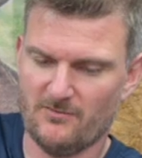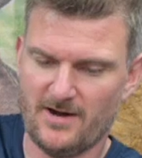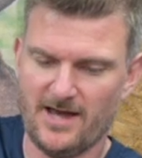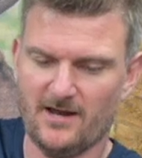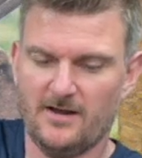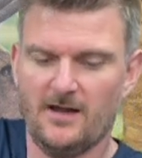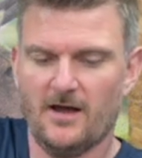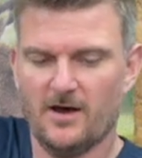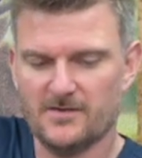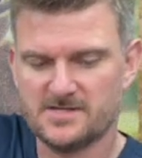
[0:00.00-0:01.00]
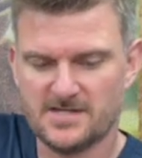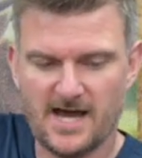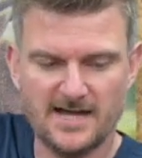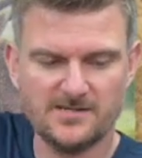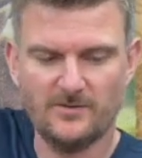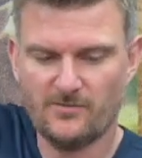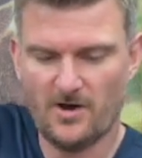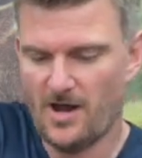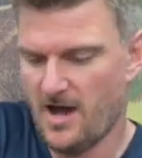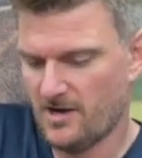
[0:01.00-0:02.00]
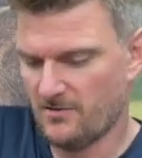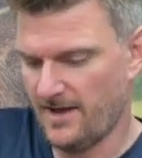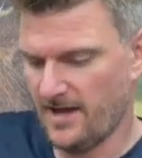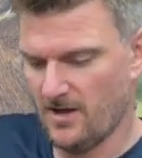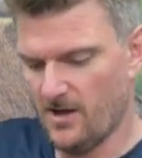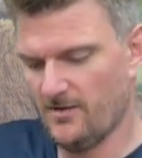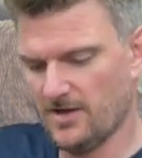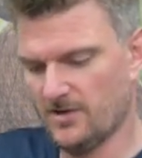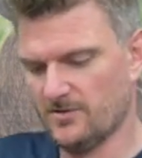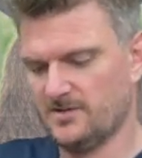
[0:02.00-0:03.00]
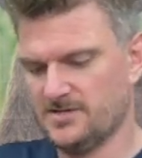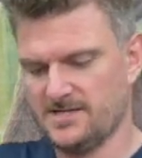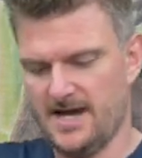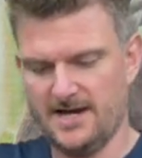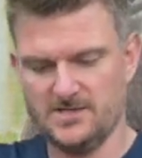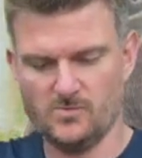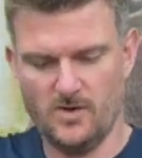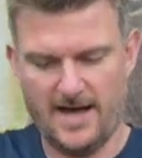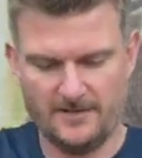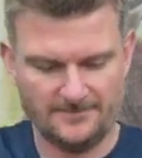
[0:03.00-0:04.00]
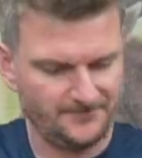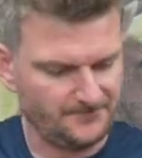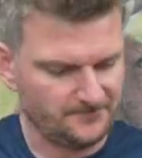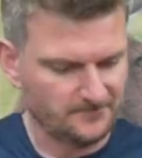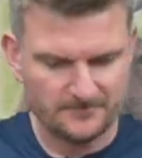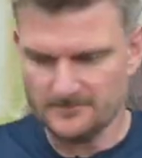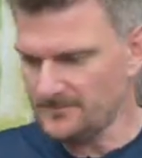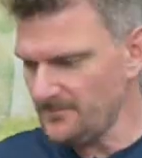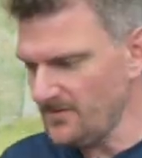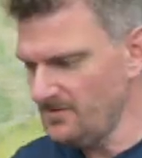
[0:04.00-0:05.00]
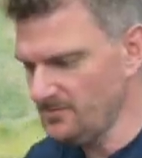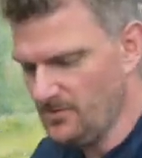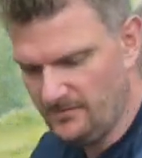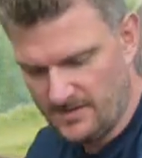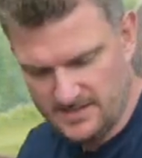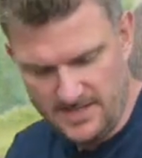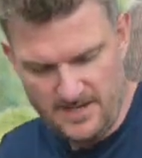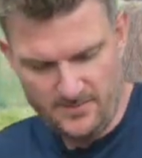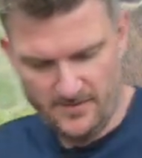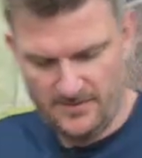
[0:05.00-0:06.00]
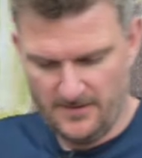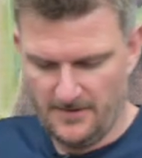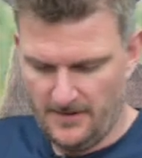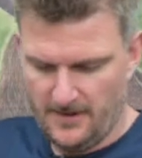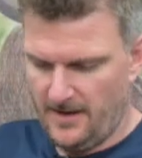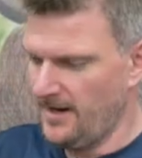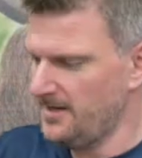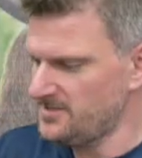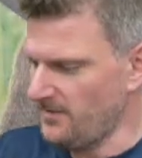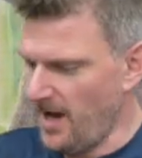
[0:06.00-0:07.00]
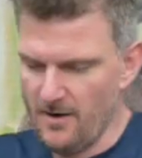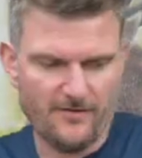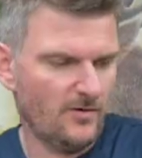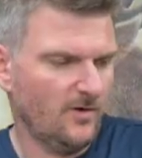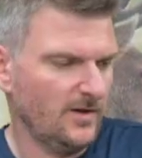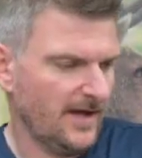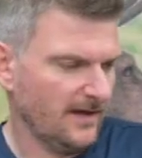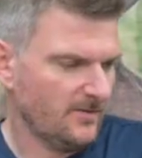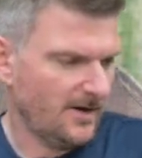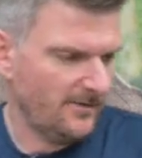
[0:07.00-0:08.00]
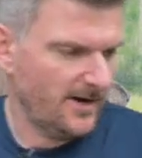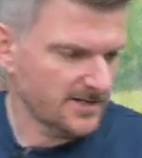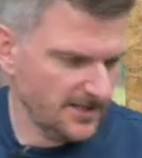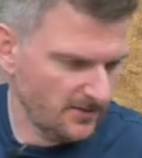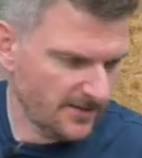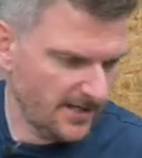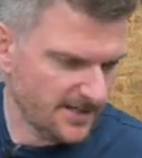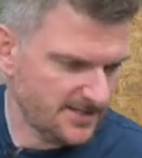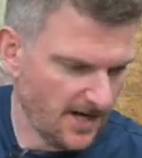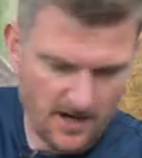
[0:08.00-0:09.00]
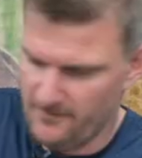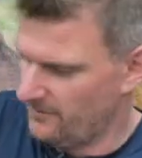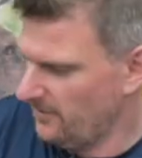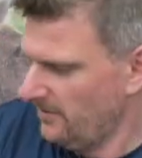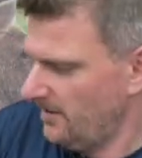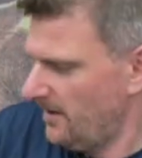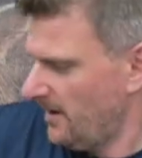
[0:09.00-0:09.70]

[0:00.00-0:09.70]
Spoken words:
rail on the sides, and we've got an Arca rail on the underside as well. Give that tape. Let's do overall length while we're actually looking at it overall.